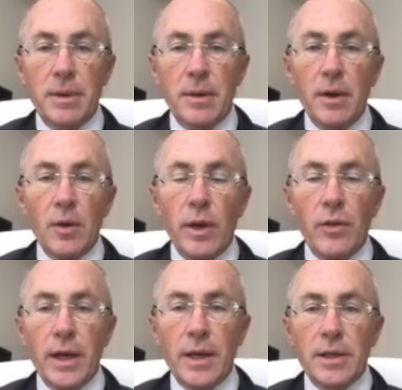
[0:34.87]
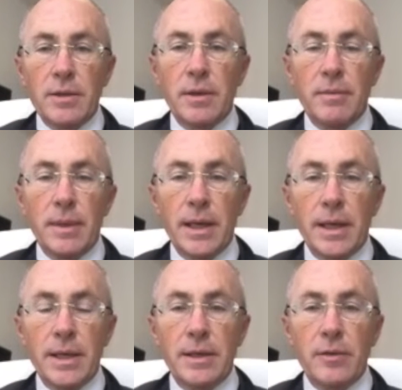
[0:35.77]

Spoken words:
But we think it's merely